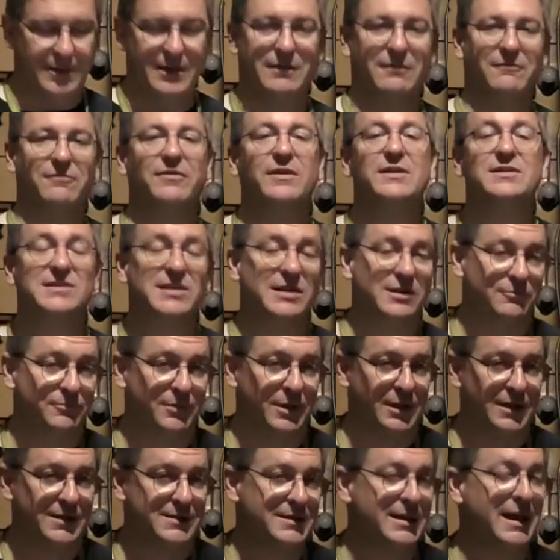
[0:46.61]
Vincent
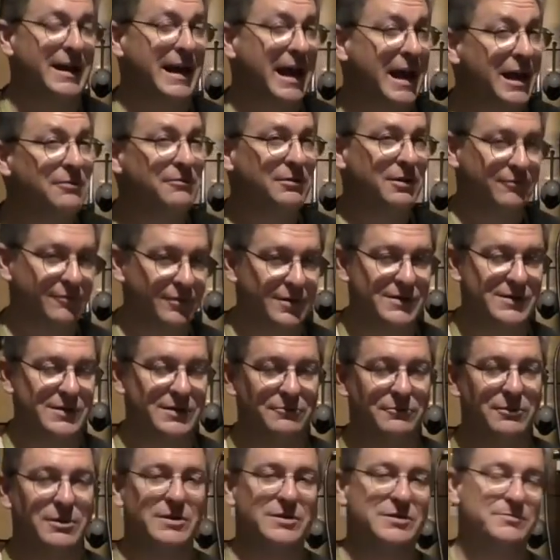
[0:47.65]
Willis, not Henry
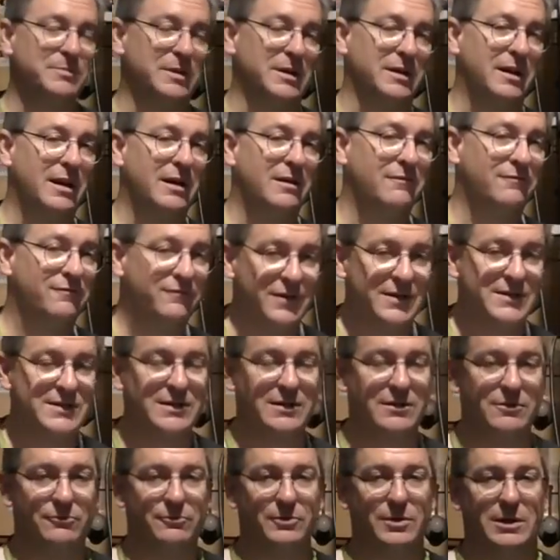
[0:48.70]
Vincent Willis, but
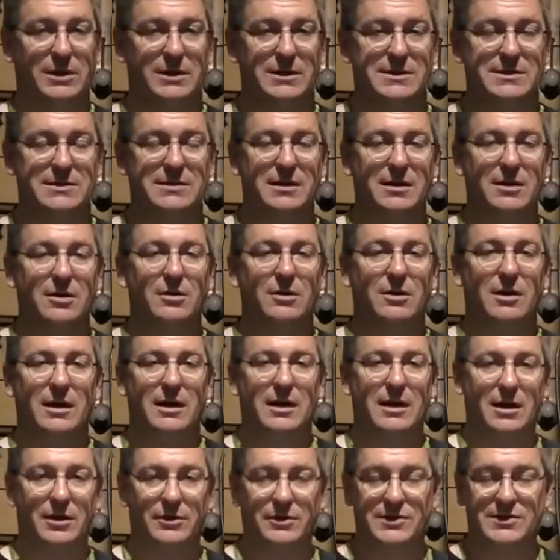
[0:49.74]
Vincent Willis,
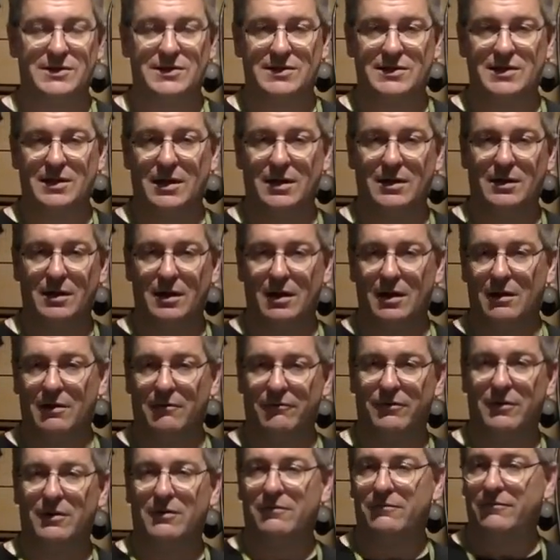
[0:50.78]
eldest son
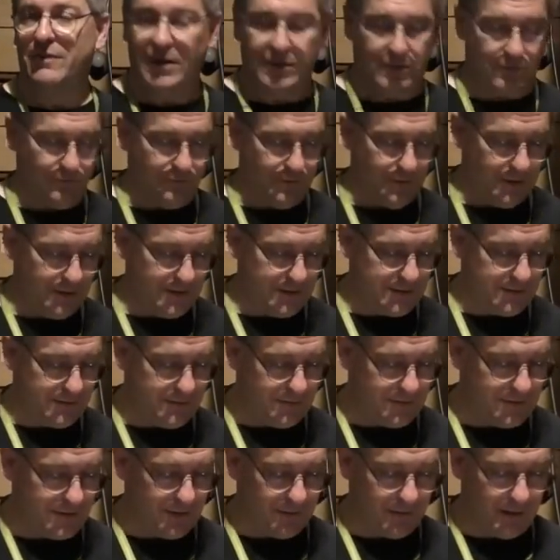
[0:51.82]
of Father
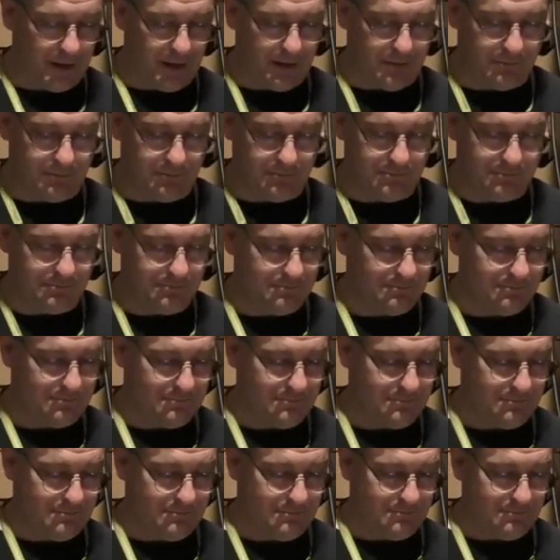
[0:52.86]
Willis. Is that right?
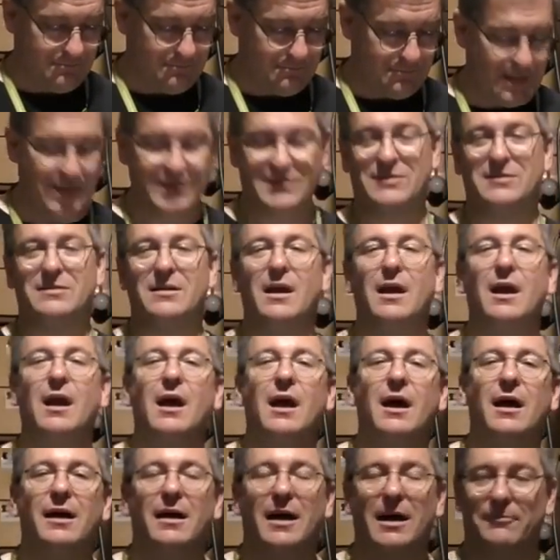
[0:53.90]
Yes.
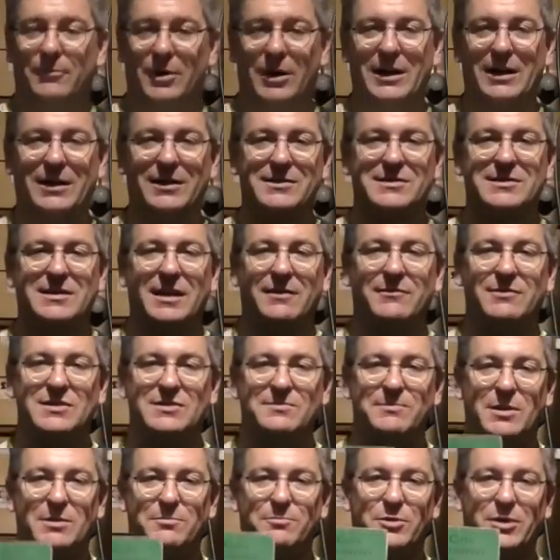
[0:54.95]
I'm reading the Stephen
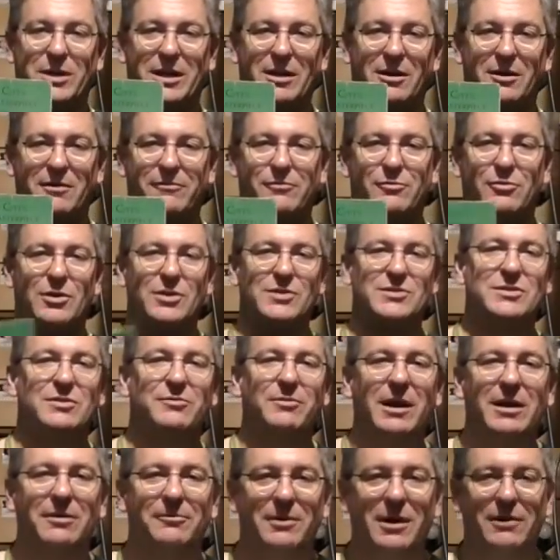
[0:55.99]
Smith book here, of course,
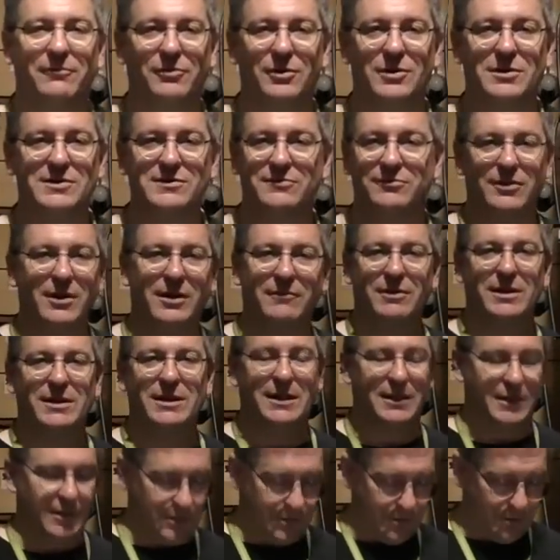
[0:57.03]
great reference for
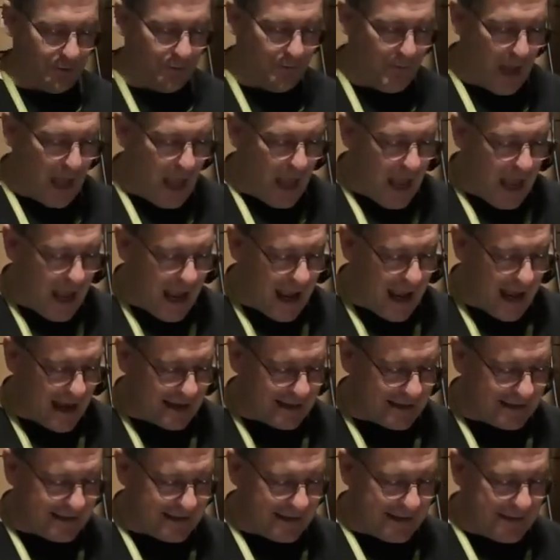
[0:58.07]
everything I do.
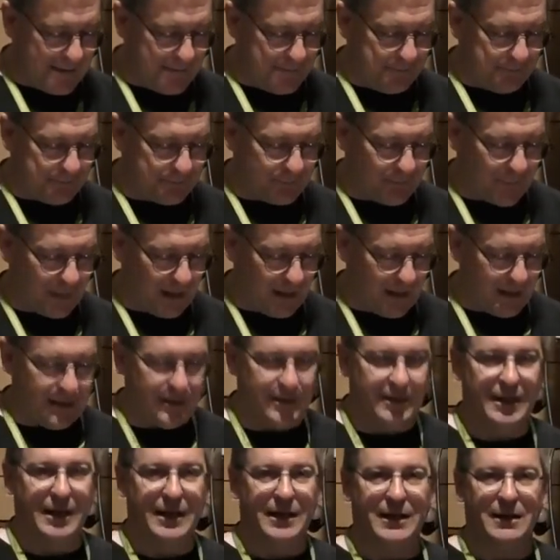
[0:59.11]
And
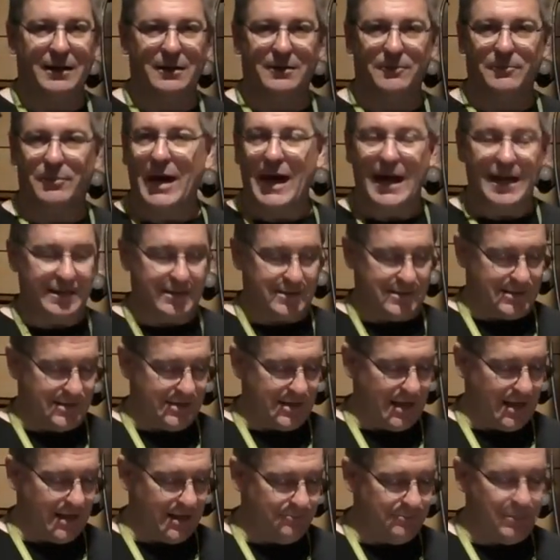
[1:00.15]
the patent
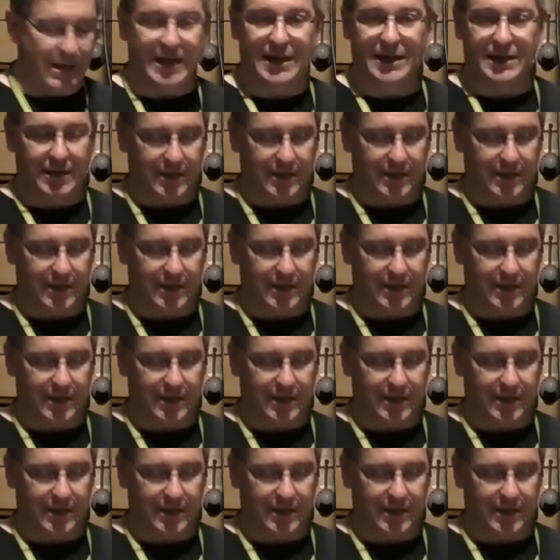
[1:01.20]
said back in